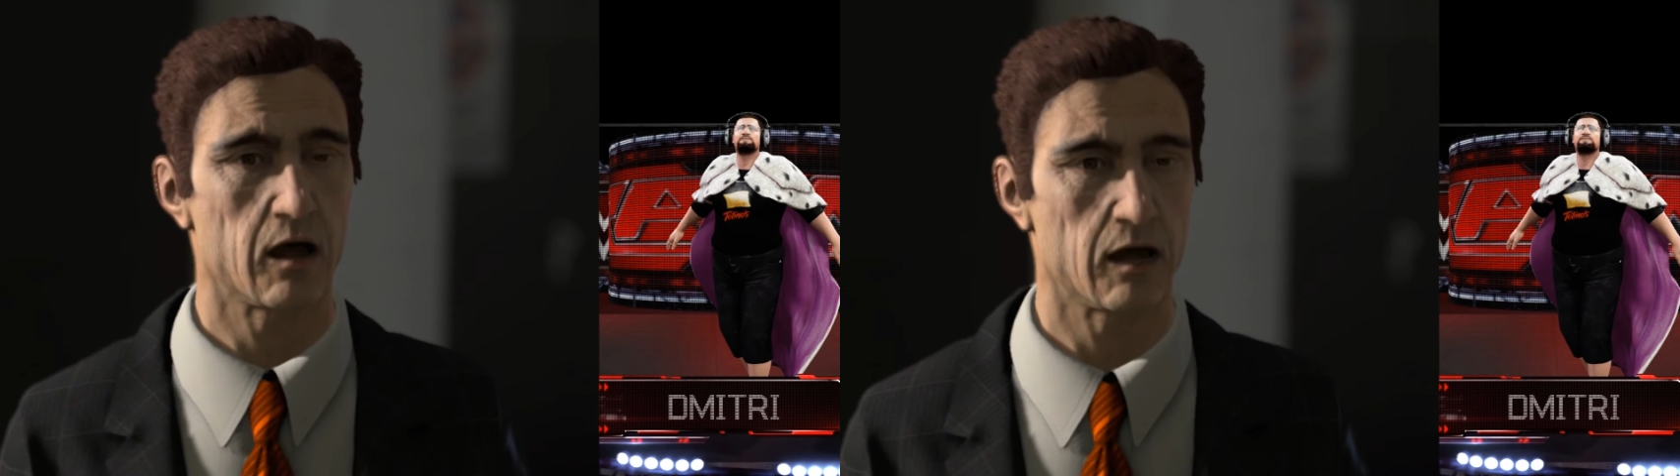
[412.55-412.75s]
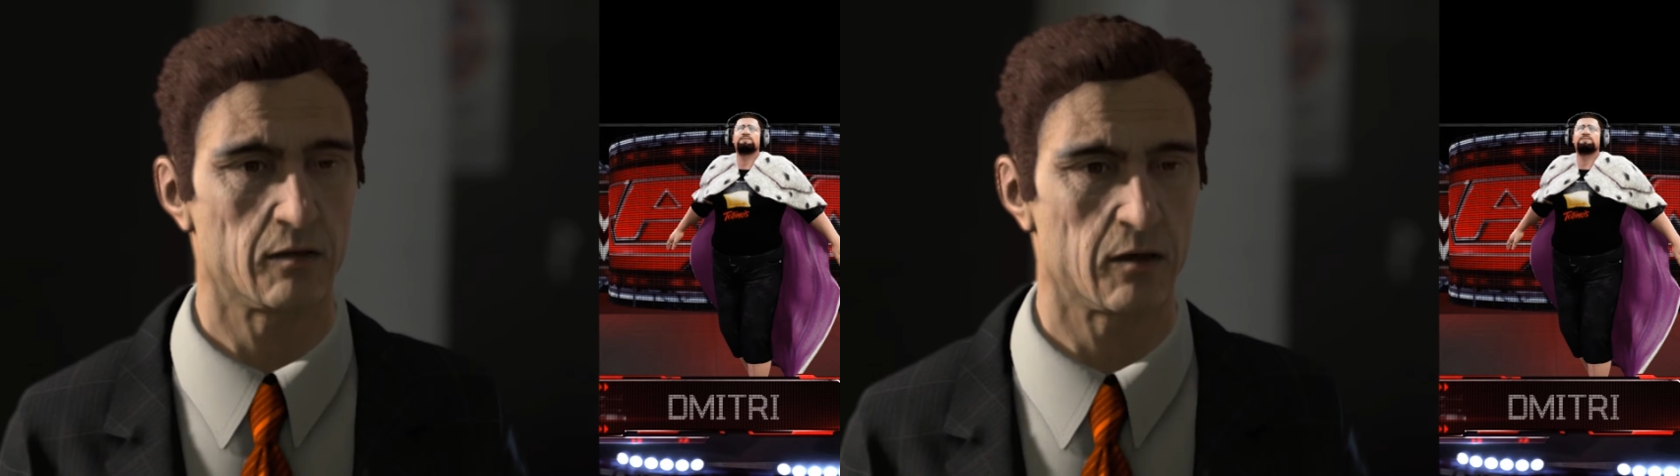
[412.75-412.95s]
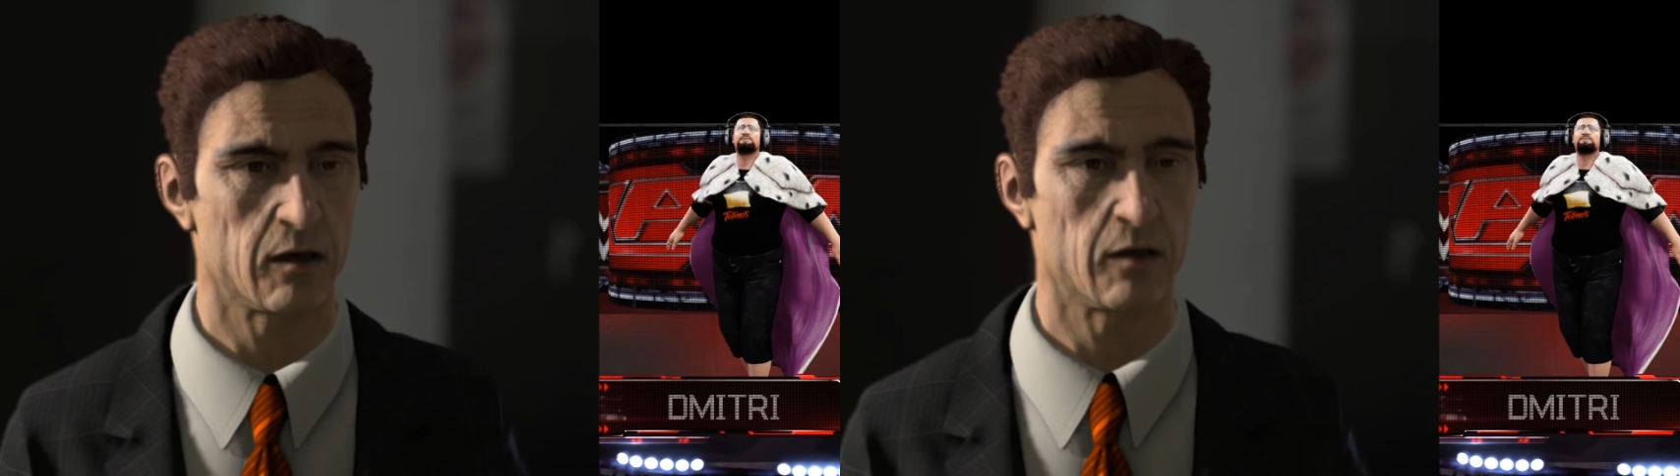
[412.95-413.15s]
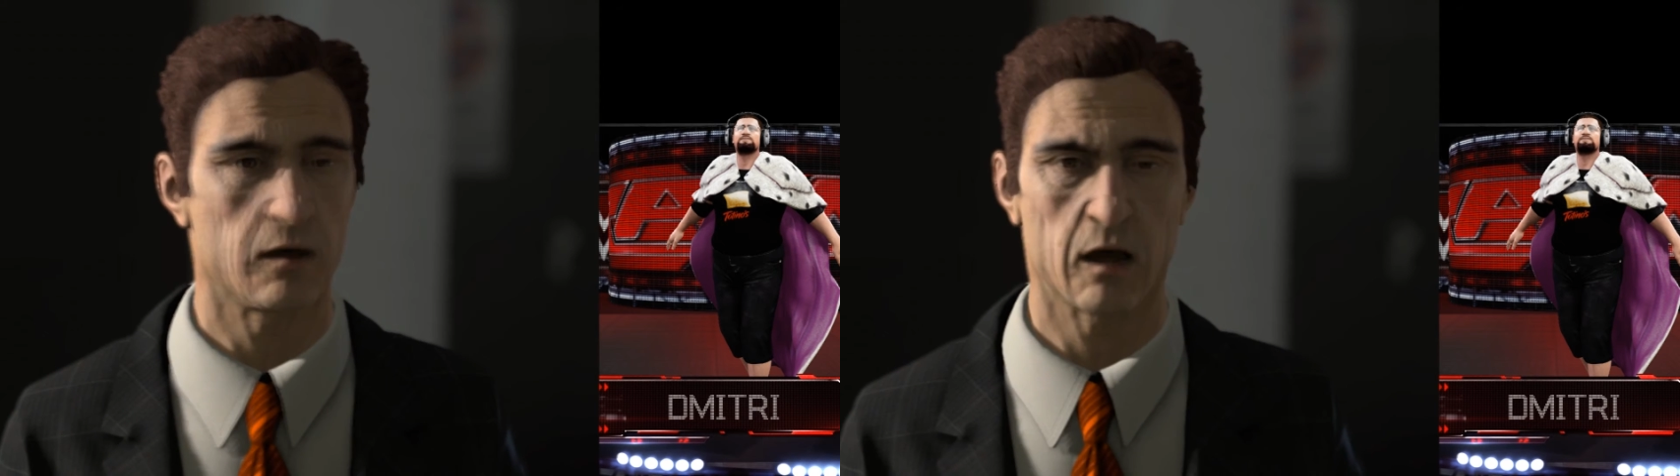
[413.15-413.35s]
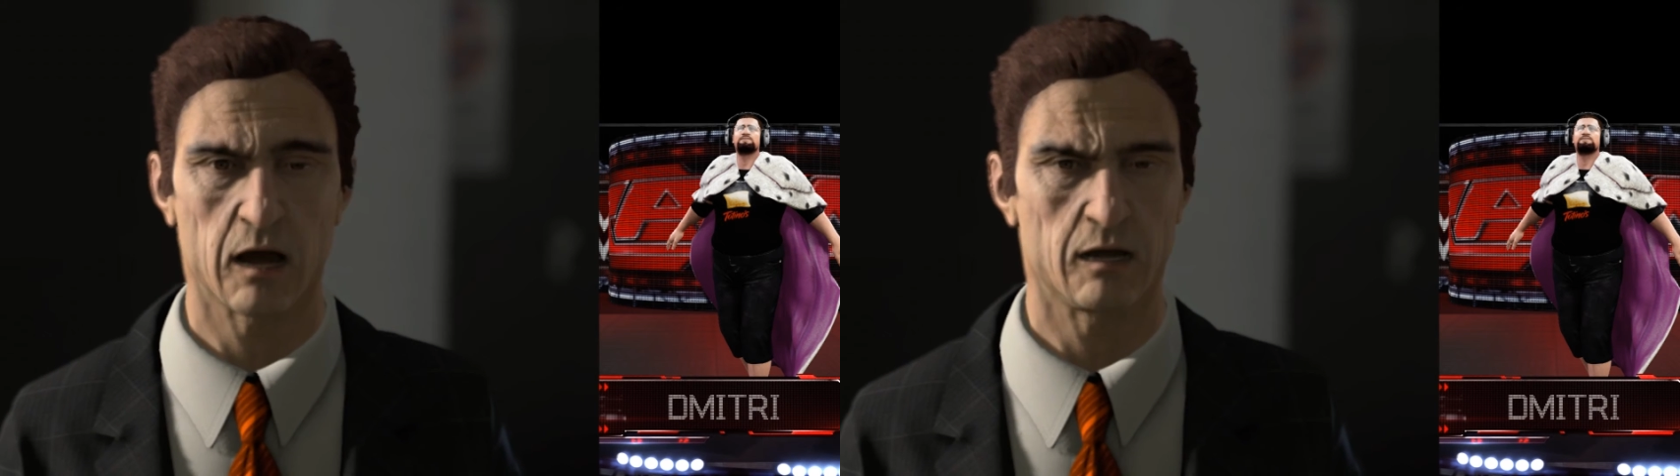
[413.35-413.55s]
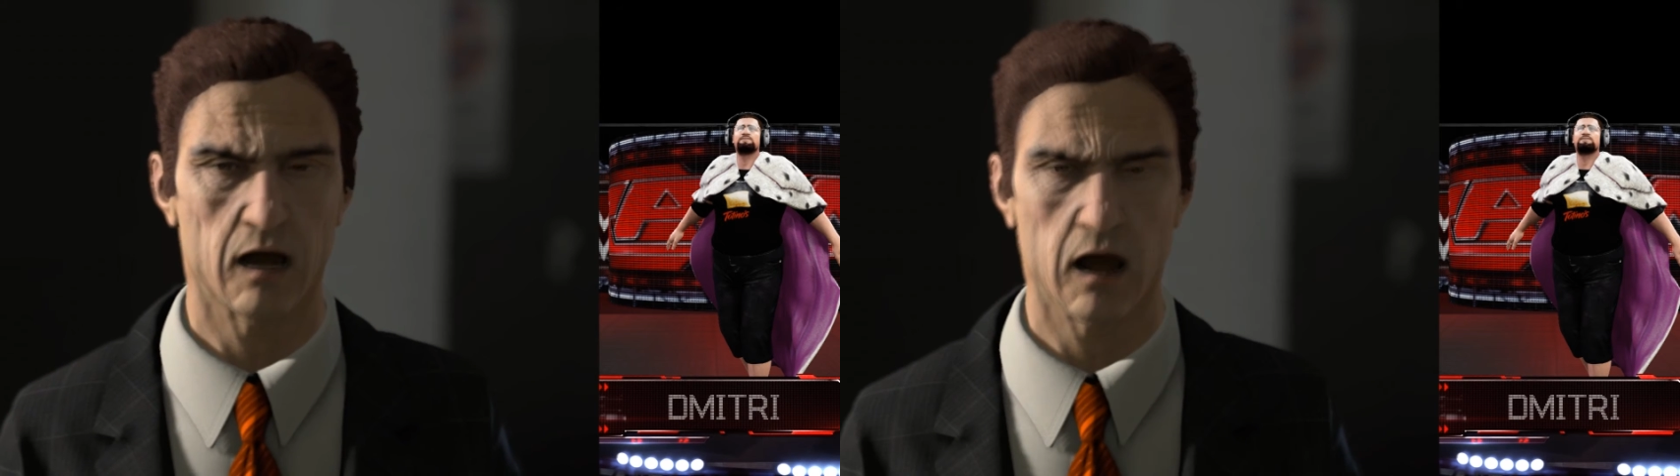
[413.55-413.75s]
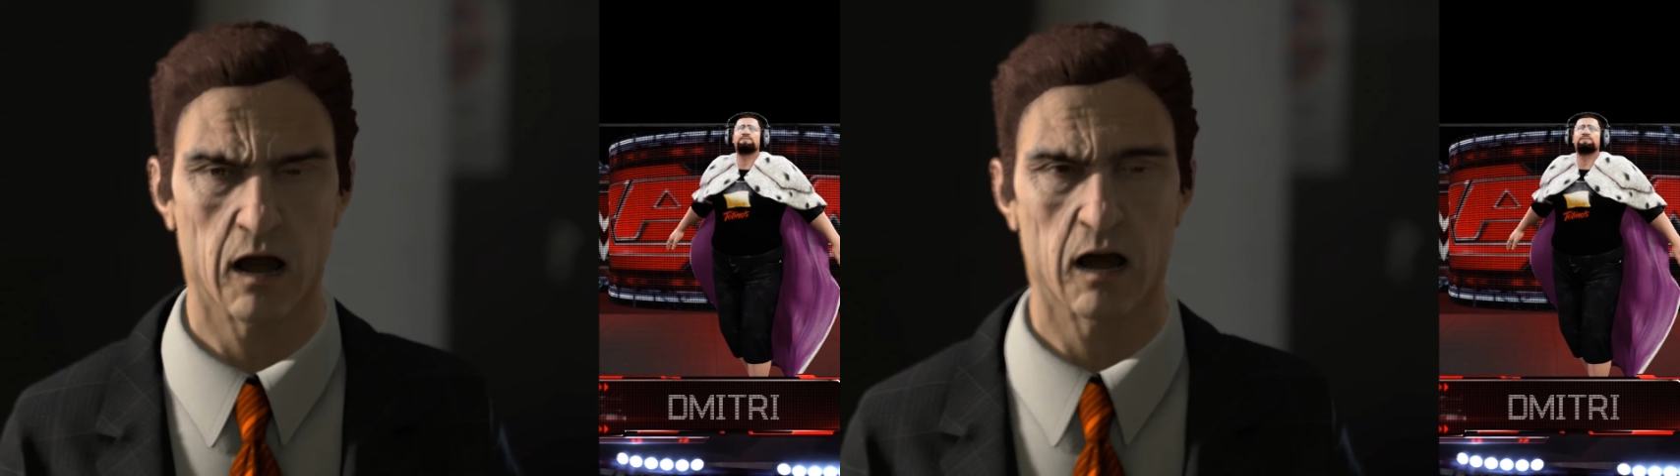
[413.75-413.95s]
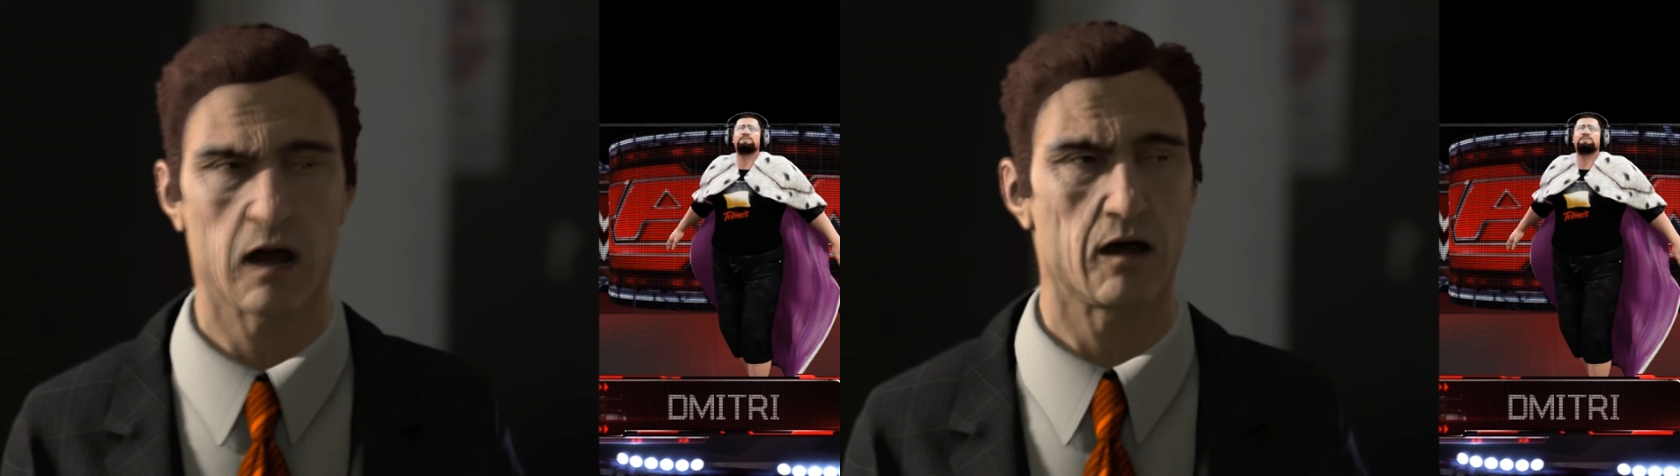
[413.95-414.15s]
you'll have the
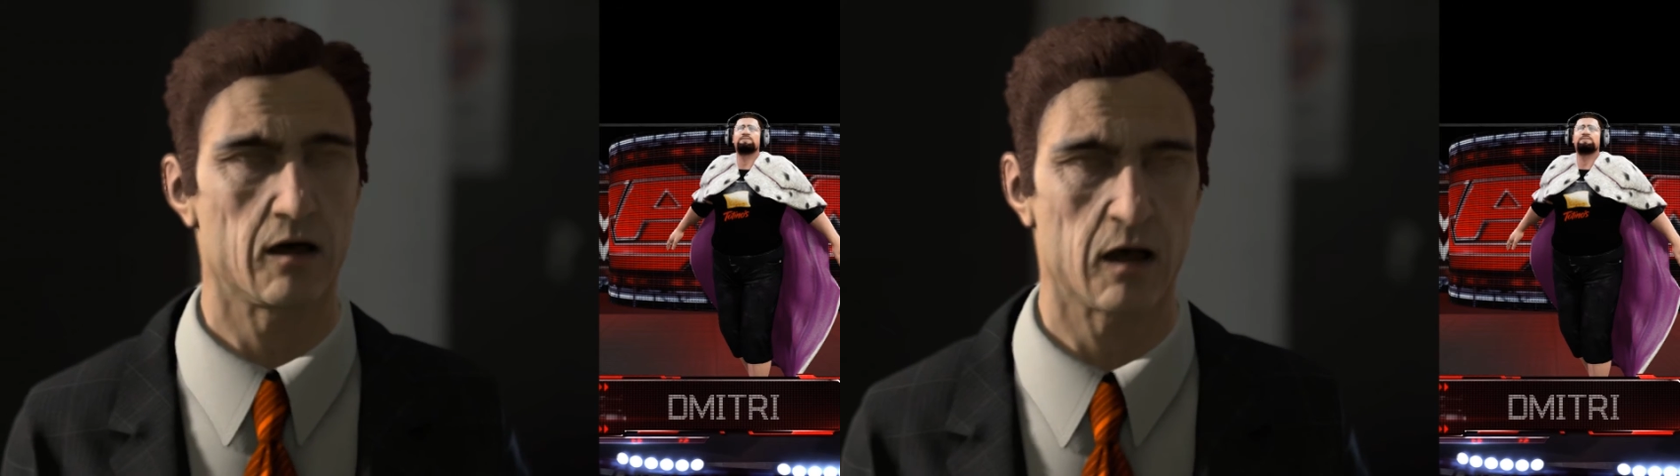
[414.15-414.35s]
chance to